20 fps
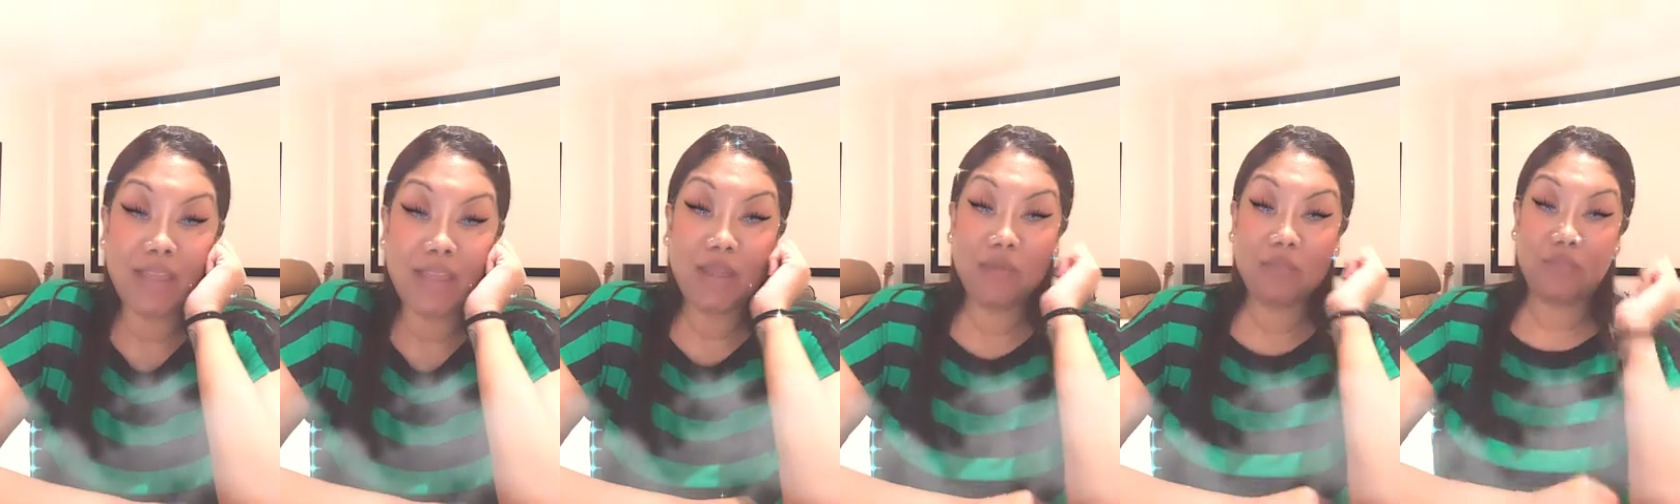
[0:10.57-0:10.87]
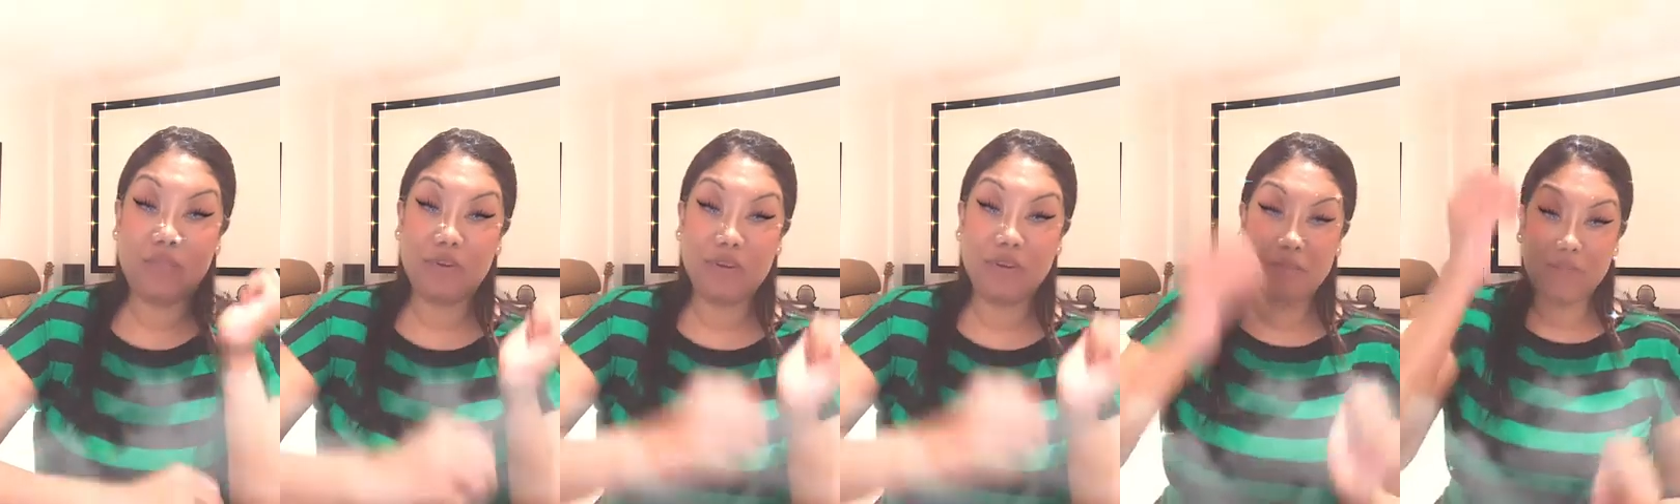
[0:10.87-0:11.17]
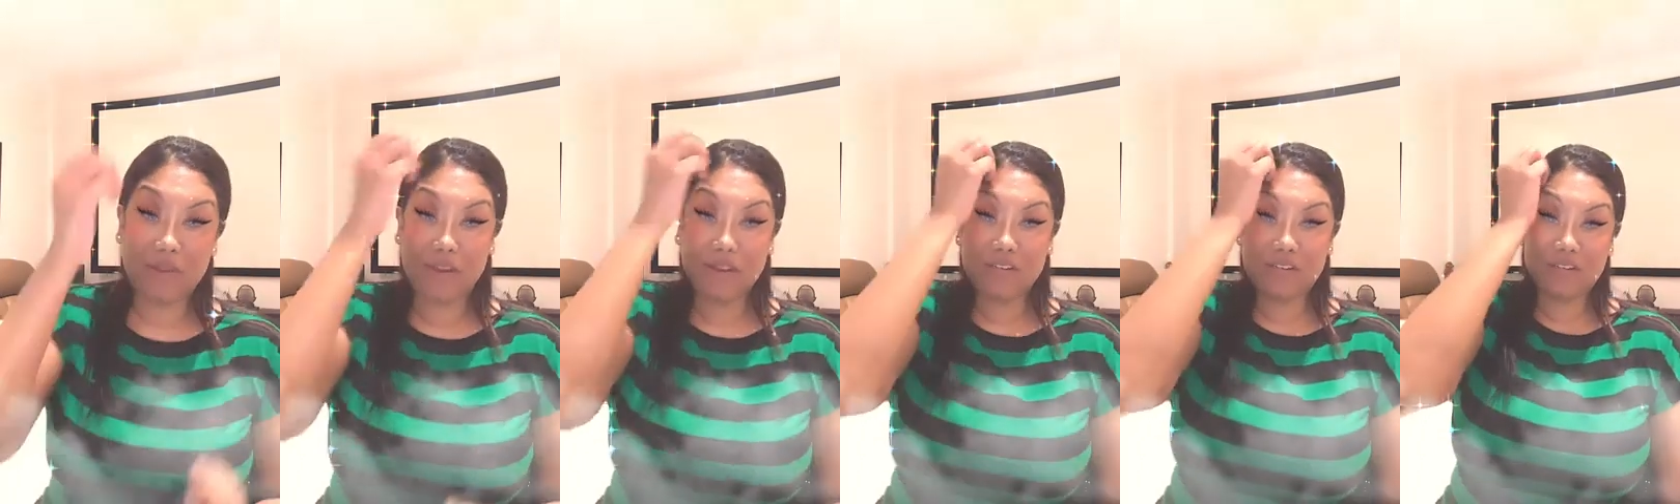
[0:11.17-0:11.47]
pretty
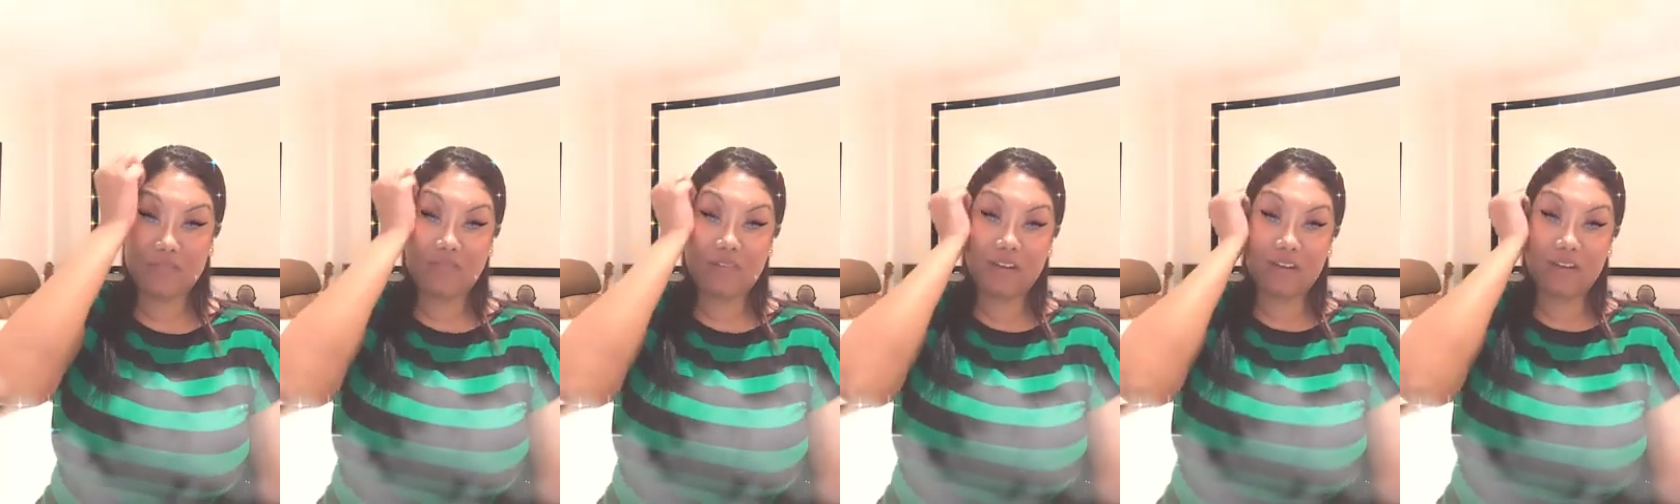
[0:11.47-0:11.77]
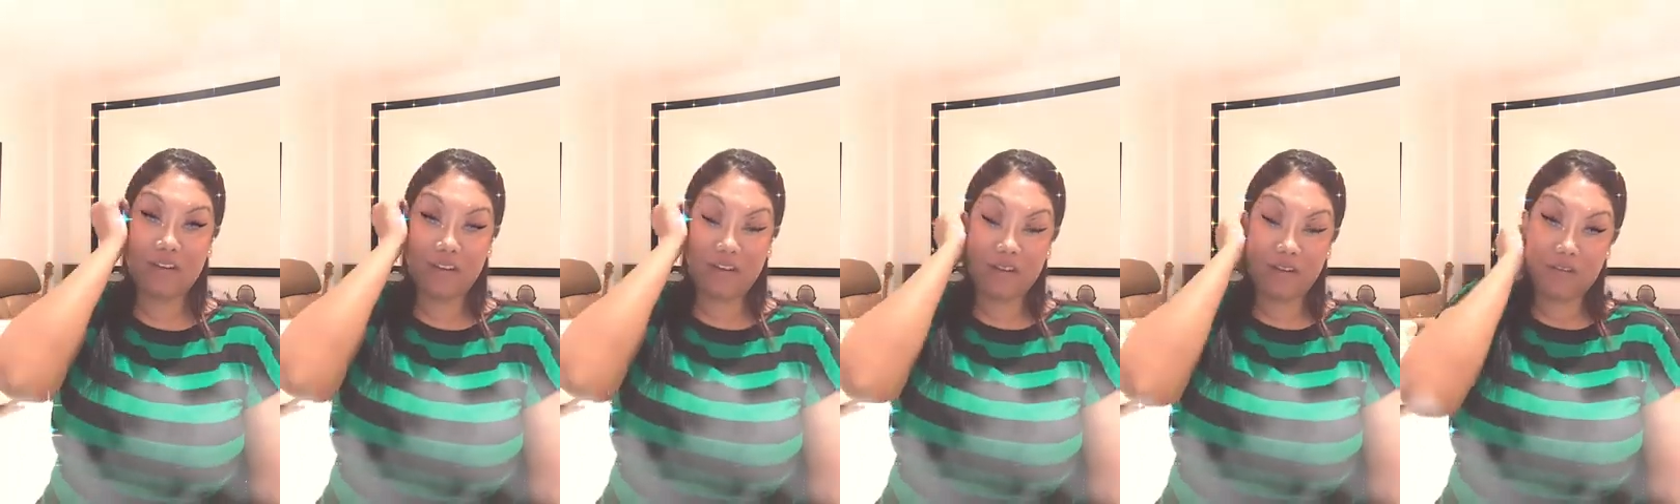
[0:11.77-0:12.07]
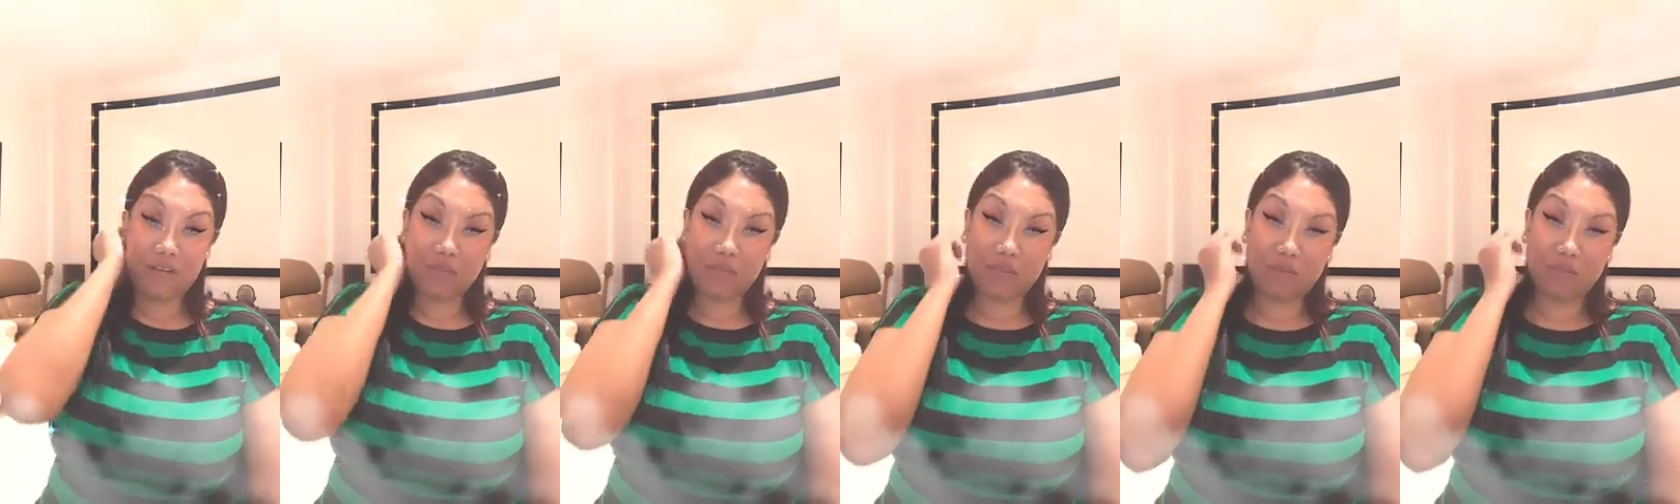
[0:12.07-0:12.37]
much figuring
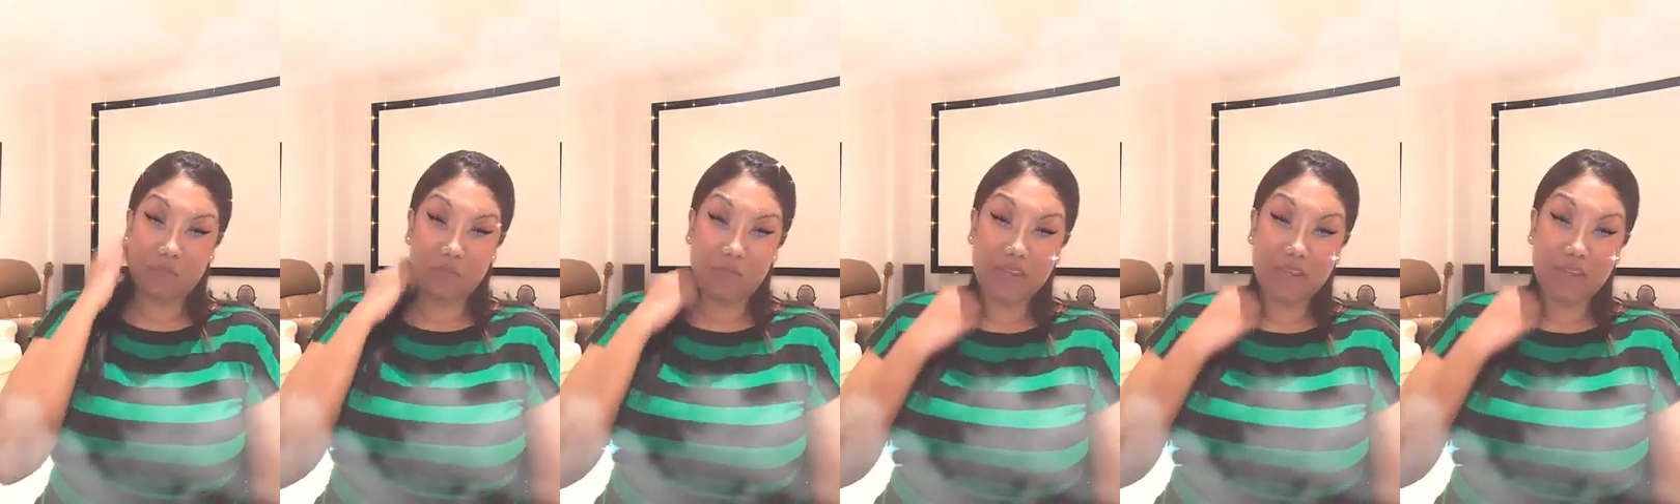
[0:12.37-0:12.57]
out that